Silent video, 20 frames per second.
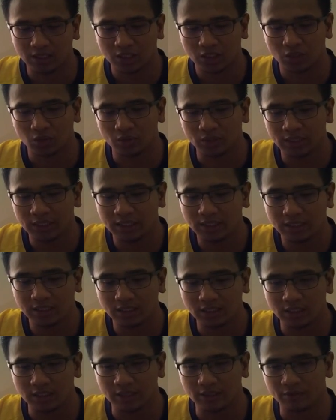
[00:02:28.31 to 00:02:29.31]
So
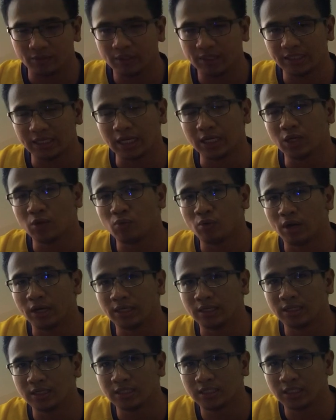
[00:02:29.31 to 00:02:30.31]
this risk and
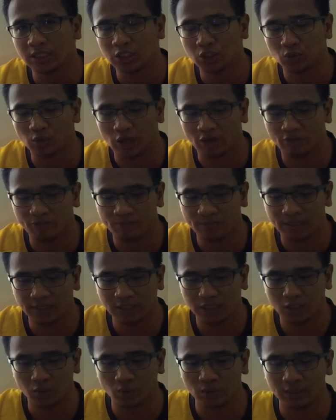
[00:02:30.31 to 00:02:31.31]
reward analysis should have been
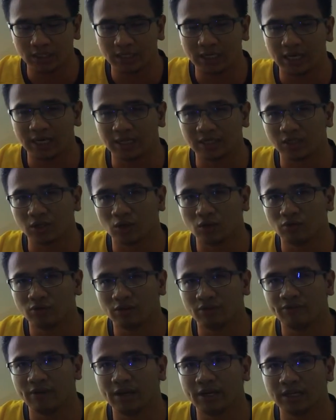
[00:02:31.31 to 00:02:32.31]
scrutinized
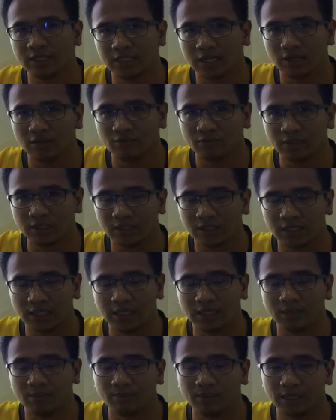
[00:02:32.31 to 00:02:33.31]
over various levels
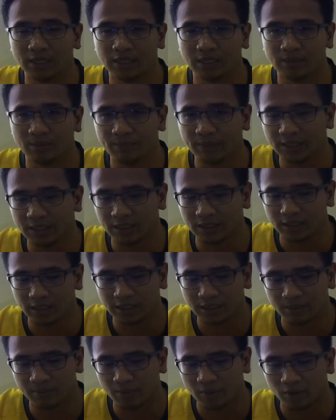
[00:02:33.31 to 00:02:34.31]

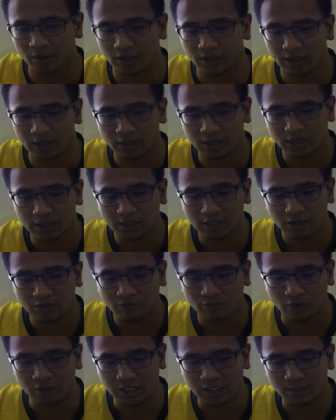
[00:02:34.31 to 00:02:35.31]
in the board.
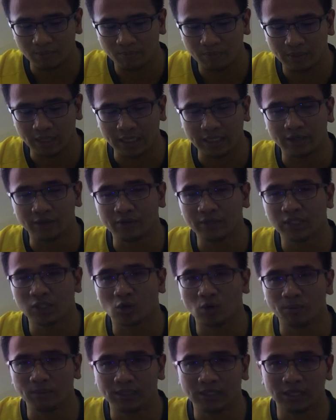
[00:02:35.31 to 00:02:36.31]
For example, at the
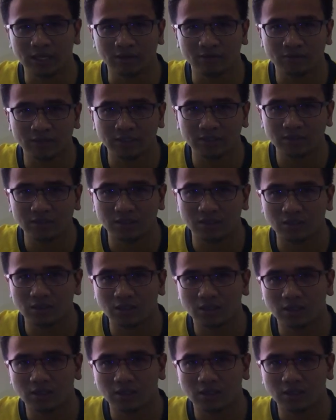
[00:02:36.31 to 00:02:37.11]
risk committee levels,